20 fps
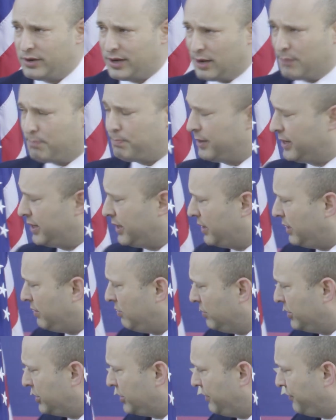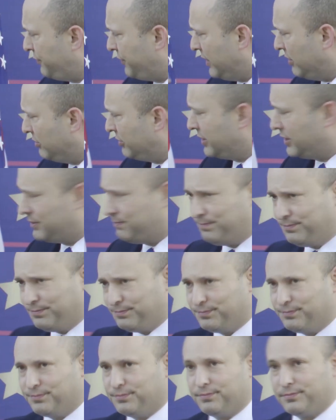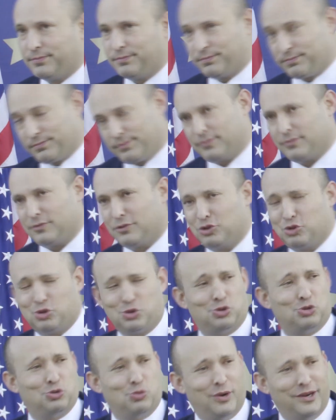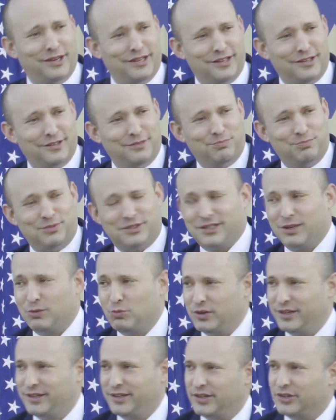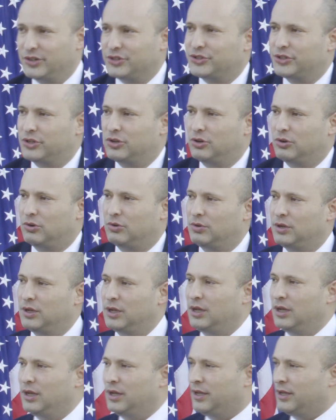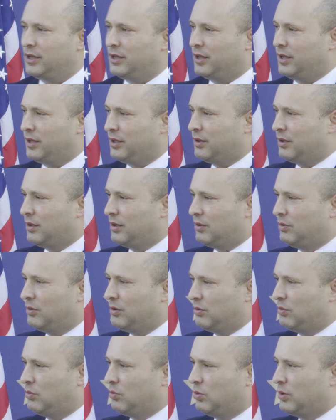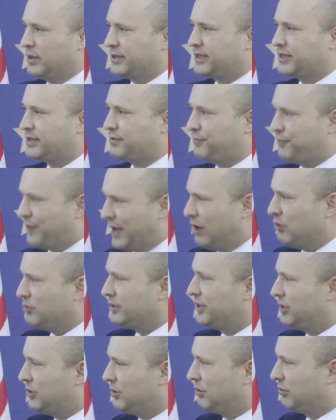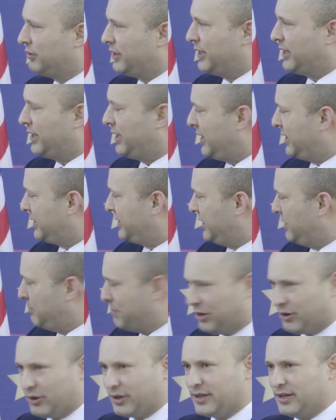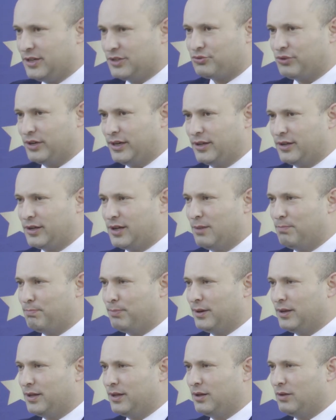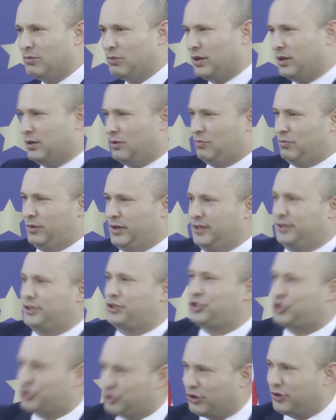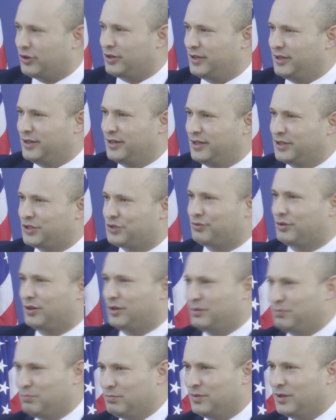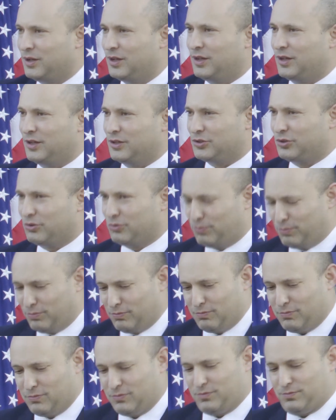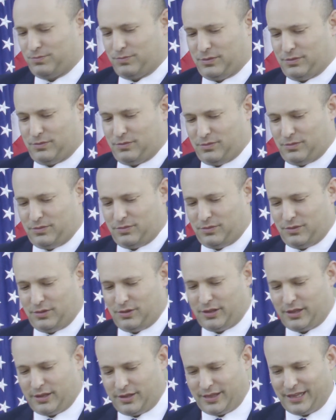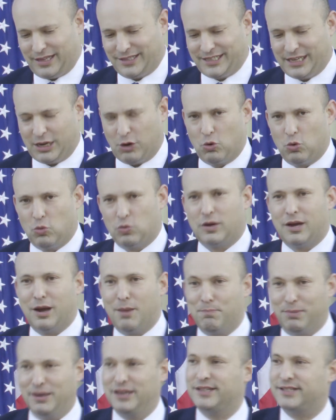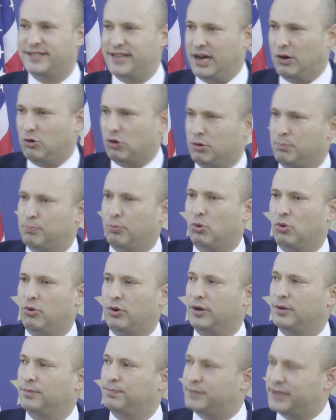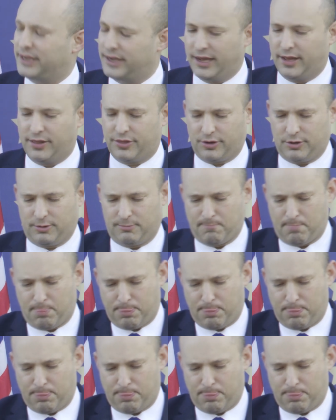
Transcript: company, which I founded 20 somewhat years ago, was founded already as an American-Israeli company. We didn't start in Israel, and so that's how companies now are born together.